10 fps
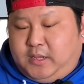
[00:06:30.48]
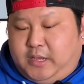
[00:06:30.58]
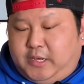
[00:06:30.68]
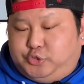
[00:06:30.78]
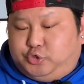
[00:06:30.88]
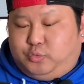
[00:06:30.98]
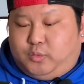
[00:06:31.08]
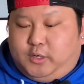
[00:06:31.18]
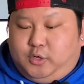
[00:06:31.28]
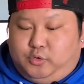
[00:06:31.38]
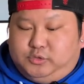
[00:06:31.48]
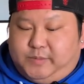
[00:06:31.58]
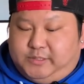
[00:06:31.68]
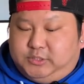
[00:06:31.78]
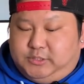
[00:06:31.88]
Air Jordan 1 Low
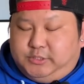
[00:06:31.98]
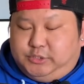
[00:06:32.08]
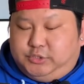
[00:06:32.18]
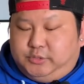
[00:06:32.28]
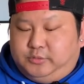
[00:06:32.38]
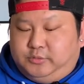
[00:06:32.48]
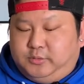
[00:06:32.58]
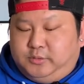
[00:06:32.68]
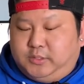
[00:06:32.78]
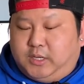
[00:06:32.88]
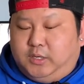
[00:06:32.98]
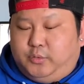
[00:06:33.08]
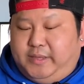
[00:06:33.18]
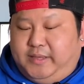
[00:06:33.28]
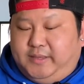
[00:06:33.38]
Special Edition. The
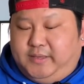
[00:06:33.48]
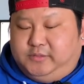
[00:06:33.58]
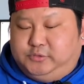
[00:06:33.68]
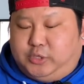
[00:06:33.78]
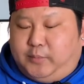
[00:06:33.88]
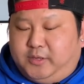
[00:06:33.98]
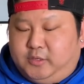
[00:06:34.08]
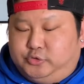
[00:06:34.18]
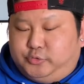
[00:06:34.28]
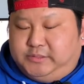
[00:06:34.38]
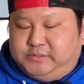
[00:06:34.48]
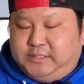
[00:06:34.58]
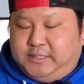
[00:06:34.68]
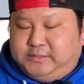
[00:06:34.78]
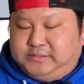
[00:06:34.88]
colorway is Tropical Twist
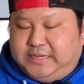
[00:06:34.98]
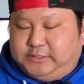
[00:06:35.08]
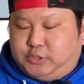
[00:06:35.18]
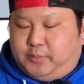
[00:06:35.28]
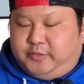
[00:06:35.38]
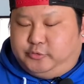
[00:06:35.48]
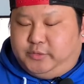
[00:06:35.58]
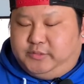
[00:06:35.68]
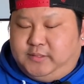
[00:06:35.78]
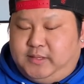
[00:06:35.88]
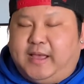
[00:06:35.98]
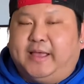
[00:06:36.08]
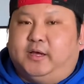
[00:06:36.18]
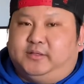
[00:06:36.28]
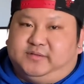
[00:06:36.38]
slash Tropical Twist. I
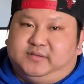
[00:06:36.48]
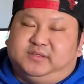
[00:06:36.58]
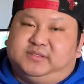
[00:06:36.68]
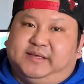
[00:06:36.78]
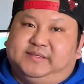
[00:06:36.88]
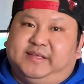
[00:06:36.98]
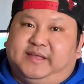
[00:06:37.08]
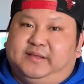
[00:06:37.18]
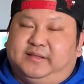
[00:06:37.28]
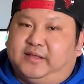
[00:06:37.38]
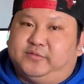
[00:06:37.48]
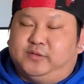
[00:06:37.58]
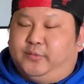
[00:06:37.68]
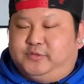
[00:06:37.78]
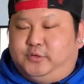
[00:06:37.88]
got this in a size 10. That's,
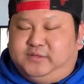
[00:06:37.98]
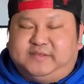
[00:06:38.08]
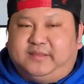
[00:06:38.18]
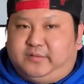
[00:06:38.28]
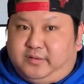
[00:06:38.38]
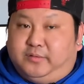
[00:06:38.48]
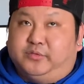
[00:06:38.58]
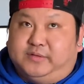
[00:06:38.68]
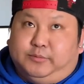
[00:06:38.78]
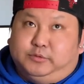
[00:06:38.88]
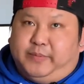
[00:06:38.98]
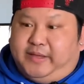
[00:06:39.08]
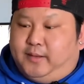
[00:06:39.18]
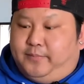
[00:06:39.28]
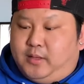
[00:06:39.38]
that was the only size I was able to
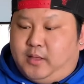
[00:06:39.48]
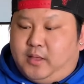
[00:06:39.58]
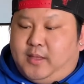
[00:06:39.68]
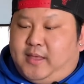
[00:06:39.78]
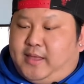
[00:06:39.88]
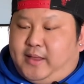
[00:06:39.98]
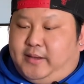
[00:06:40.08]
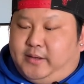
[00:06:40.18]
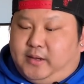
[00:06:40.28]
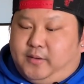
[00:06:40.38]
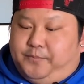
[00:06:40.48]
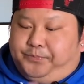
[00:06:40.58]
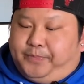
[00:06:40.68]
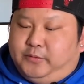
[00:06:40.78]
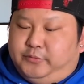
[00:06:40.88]
pick up. And um,
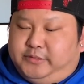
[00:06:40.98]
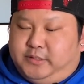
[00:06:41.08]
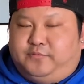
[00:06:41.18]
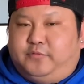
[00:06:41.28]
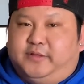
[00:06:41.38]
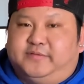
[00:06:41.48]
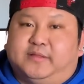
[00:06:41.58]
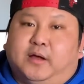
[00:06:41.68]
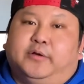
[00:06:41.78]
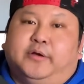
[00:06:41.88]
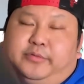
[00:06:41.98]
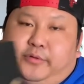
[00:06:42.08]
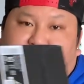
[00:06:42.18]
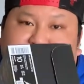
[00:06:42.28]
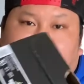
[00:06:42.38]
retail for this is
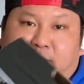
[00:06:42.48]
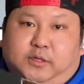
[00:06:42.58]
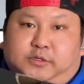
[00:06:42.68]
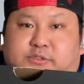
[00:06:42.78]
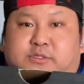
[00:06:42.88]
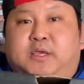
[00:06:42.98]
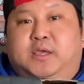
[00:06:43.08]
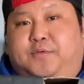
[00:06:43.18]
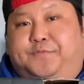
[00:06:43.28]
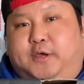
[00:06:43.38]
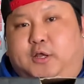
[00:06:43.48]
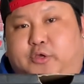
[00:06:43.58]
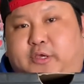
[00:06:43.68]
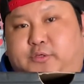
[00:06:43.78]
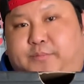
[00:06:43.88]
$135. If you are
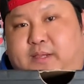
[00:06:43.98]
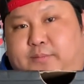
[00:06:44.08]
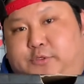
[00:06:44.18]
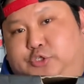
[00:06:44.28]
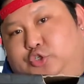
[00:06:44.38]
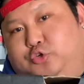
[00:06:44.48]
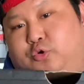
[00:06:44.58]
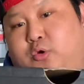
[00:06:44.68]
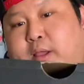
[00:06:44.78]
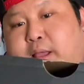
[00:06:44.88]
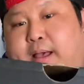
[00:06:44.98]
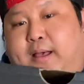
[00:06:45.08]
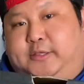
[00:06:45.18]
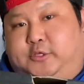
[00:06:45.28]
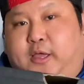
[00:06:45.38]
looking to pick up this shoe, uh,
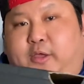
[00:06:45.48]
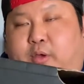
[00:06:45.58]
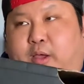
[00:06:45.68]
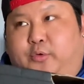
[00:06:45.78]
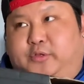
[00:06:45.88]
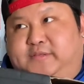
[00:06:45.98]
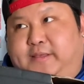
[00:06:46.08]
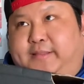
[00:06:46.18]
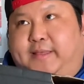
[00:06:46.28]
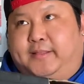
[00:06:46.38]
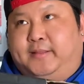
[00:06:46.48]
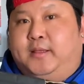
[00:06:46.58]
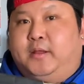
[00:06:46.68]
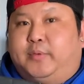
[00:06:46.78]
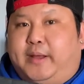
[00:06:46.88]
I, I, I would say that
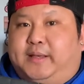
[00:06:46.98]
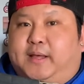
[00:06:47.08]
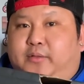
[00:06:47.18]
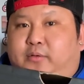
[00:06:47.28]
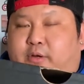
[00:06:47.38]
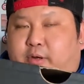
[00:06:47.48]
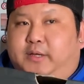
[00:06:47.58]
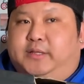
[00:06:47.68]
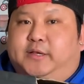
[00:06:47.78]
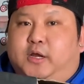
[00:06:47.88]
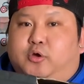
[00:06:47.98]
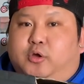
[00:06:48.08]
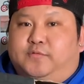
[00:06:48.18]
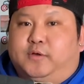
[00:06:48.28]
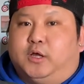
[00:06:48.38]
right now currently they're not
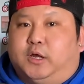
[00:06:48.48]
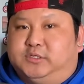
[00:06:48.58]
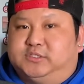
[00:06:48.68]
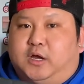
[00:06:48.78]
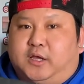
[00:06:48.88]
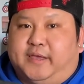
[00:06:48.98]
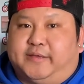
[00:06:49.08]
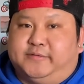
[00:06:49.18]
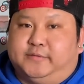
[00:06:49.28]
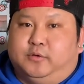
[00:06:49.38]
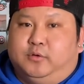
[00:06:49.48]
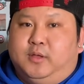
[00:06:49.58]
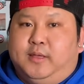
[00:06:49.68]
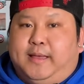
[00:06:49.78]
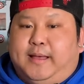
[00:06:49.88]
going for a lot on StockX so
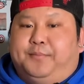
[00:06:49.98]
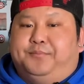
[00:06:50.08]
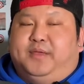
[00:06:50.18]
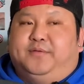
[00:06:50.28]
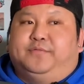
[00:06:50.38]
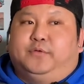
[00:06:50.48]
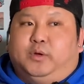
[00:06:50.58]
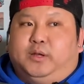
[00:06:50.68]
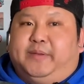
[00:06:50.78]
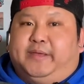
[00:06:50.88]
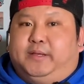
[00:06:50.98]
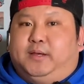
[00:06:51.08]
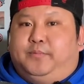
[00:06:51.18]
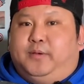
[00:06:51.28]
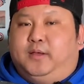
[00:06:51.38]
um, if you want to pick it
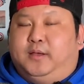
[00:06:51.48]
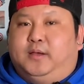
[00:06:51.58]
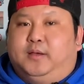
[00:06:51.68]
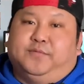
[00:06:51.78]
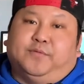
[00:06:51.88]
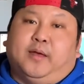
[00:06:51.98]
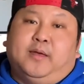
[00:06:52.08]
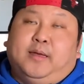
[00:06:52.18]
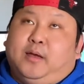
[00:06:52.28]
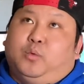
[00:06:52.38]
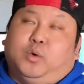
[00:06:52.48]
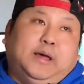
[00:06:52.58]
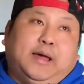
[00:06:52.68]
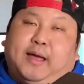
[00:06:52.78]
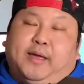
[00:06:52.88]
up uh, if uh, well
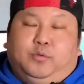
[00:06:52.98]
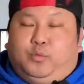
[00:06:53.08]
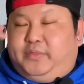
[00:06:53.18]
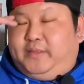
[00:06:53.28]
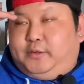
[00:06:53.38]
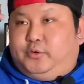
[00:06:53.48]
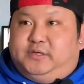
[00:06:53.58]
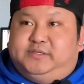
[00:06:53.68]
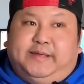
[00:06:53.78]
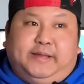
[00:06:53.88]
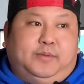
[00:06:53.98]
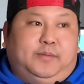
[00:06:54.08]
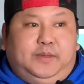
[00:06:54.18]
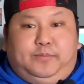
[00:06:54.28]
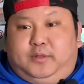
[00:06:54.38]
I, uh, one thing I don't understand
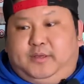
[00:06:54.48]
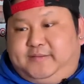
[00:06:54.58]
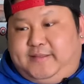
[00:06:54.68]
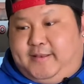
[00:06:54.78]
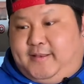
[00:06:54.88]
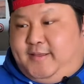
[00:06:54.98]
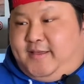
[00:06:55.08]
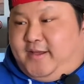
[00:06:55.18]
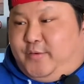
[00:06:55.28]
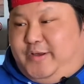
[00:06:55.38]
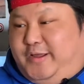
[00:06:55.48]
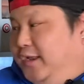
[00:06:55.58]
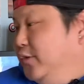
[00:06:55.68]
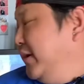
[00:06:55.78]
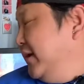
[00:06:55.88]
about people is that when a
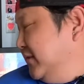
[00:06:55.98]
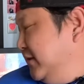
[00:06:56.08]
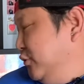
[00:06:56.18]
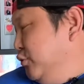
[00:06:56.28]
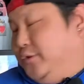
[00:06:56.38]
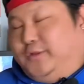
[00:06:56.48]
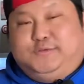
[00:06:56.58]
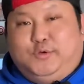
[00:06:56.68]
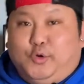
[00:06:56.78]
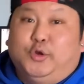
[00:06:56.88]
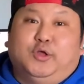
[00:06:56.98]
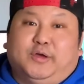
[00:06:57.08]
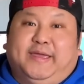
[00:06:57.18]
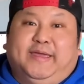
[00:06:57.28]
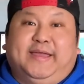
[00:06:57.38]
colorway is so so good
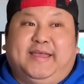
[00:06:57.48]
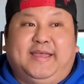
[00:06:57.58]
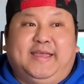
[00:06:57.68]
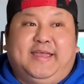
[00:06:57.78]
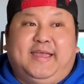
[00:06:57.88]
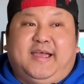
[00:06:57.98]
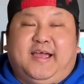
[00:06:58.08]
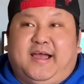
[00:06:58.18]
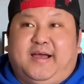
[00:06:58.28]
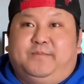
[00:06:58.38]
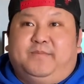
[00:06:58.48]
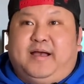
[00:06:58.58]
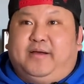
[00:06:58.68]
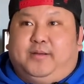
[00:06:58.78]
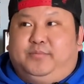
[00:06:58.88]
looking um,
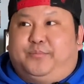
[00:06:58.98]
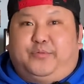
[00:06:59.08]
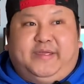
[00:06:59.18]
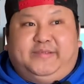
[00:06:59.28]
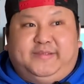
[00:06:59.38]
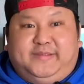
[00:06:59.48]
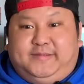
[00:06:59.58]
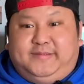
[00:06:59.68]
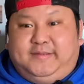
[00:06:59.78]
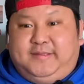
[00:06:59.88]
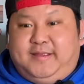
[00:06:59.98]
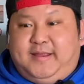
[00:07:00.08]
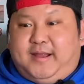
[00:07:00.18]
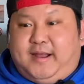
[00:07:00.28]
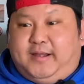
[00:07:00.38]
how come the prices
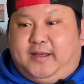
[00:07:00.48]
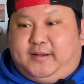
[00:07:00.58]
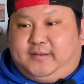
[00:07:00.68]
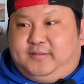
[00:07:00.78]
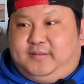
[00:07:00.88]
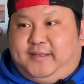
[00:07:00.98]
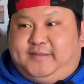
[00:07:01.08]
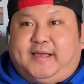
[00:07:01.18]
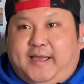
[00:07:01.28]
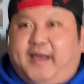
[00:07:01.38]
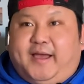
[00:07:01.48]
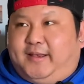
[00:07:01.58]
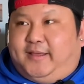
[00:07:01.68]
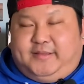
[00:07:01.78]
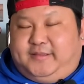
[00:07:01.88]
are not like sky high
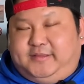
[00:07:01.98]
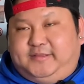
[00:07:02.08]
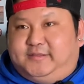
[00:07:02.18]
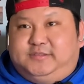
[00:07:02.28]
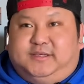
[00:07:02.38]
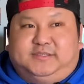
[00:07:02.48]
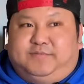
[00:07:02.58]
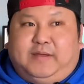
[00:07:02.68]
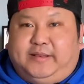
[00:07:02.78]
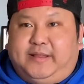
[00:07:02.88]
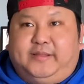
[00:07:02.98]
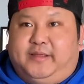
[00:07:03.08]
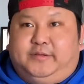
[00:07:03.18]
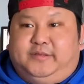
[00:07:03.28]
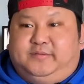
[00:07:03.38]
like it, it doesn't justify and then
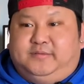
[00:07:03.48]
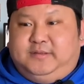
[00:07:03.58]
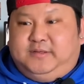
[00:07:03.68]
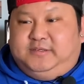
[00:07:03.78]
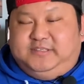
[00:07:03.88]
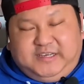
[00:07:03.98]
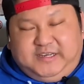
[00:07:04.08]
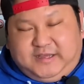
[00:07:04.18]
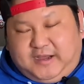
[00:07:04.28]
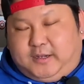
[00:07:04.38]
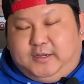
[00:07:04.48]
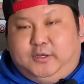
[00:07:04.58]
there are these really ugly